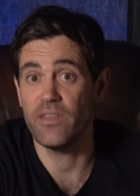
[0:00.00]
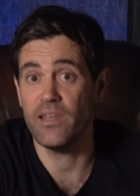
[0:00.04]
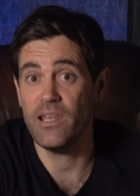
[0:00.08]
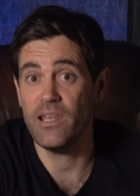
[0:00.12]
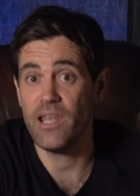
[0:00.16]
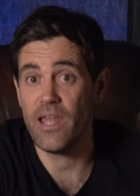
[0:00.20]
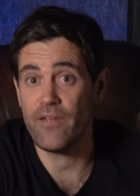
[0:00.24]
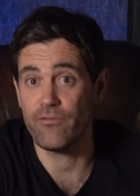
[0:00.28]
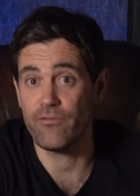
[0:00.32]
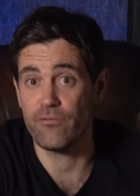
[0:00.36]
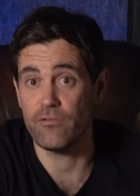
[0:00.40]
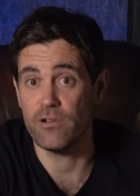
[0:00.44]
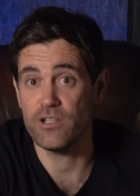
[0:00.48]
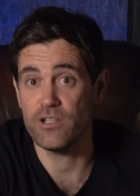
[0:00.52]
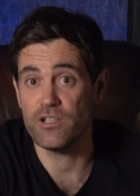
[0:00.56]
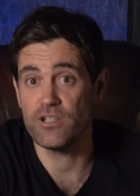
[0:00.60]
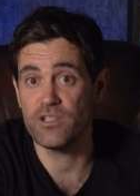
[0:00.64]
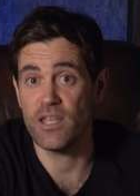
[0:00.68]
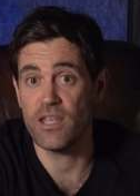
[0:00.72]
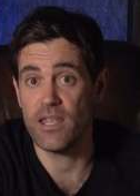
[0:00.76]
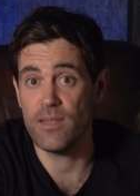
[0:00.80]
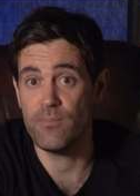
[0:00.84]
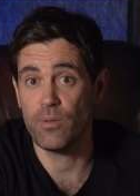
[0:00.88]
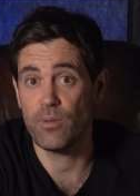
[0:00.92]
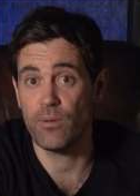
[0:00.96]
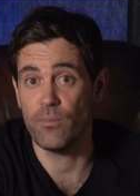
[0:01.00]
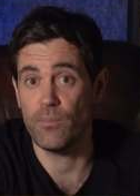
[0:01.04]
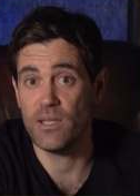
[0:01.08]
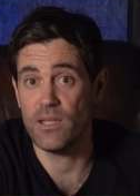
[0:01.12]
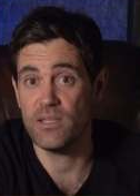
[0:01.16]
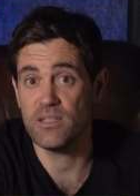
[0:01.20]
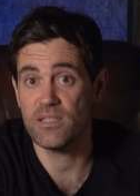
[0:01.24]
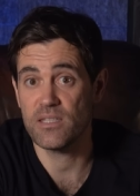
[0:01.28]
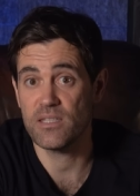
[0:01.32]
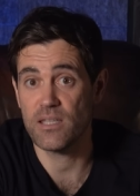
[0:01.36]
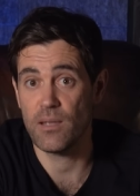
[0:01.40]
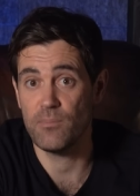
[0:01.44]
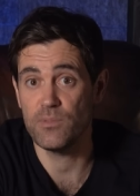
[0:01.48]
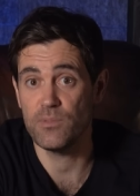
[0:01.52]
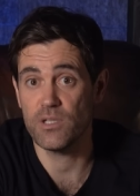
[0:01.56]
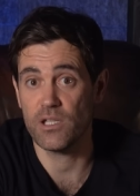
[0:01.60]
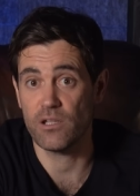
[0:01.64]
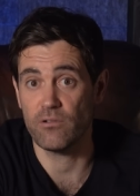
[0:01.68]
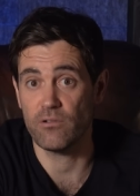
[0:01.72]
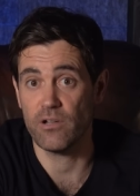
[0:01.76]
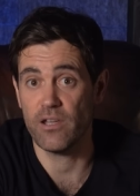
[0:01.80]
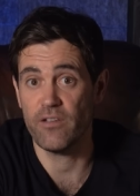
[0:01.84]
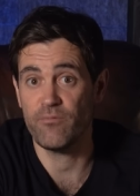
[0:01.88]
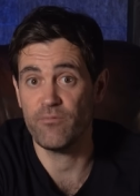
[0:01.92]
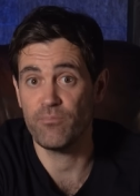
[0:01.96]
the leverage to implement some
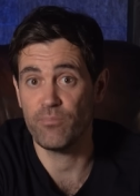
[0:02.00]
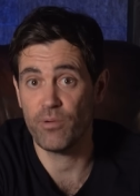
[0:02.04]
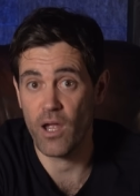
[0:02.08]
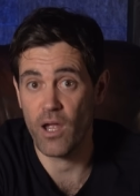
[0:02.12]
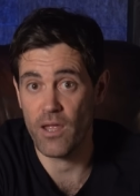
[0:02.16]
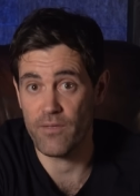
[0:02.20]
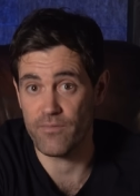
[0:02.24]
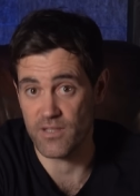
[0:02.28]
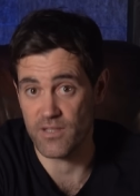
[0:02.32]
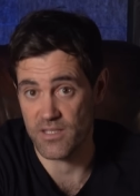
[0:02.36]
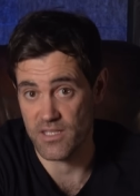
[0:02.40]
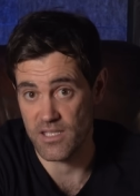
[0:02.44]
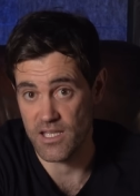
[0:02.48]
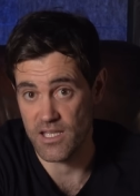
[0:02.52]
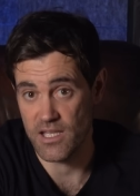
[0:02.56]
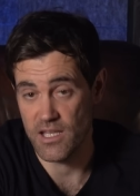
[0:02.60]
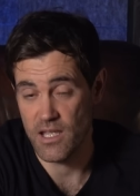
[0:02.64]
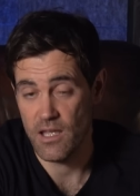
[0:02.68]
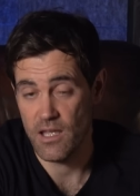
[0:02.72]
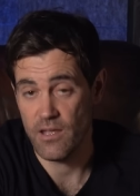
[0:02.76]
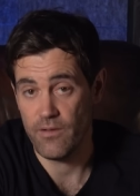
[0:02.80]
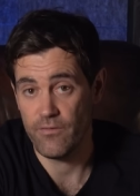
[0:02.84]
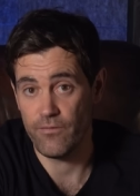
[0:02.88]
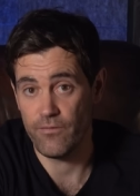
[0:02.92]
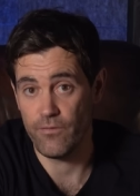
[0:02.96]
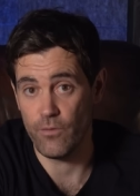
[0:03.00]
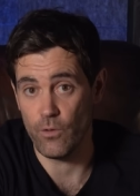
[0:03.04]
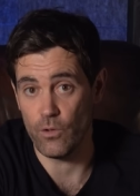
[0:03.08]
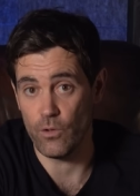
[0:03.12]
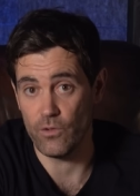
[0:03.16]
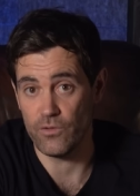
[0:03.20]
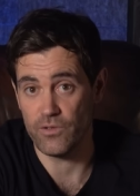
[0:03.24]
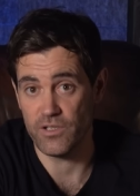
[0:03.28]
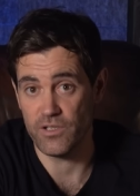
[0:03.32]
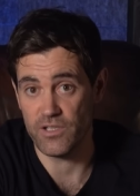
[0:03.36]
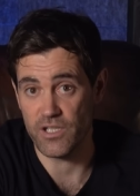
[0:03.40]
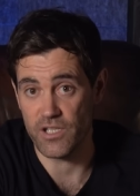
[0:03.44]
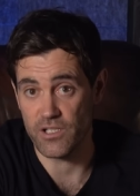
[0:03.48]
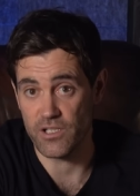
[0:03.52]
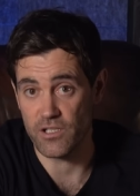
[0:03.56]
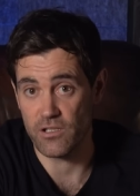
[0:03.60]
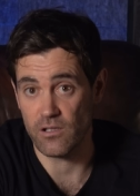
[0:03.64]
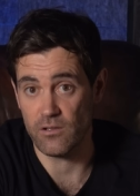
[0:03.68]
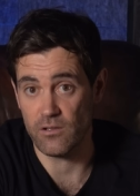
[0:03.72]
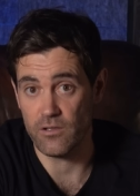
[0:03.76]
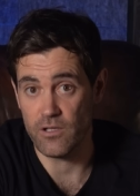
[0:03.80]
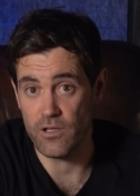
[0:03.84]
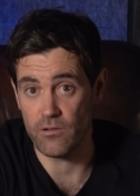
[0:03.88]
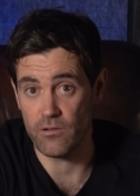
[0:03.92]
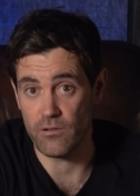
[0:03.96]
degree of privacy for the
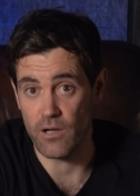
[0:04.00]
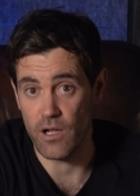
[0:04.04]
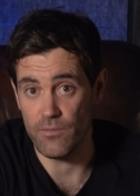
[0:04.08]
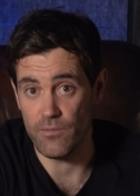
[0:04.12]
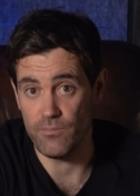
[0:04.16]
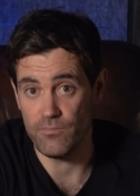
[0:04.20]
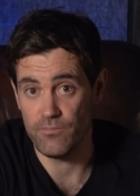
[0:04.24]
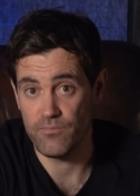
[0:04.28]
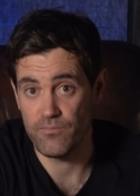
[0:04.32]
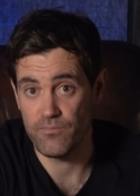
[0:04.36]
digital euro.